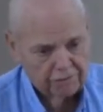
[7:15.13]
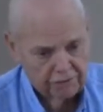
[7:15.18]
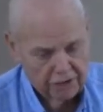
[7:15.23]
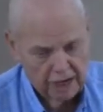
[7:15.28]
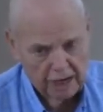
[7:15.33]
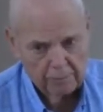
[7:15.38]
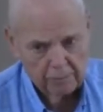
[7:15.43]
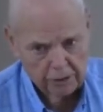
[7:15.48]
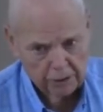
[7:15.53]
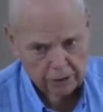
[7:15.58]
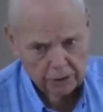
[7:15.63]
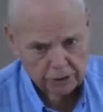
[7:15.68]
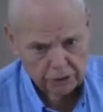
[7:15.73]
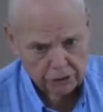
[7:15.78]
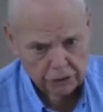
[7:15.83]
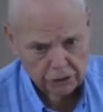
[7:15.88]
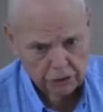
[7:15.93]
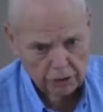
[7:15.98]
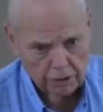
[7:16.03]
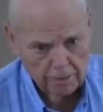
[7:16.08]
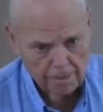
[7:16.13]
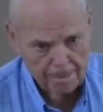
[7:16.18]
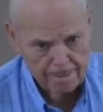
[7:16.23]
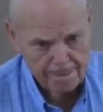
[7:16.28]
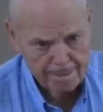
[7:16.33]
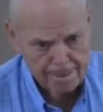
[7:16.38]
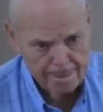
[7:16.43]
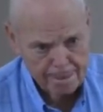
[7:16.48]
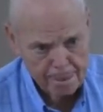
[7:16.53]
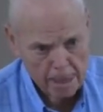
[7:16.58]
fabulous
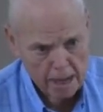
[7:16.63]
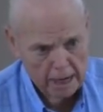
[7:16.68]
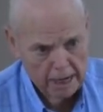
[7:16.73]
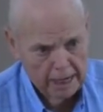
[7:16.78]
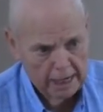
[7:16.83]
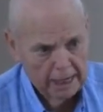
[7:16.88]
mm-hmm.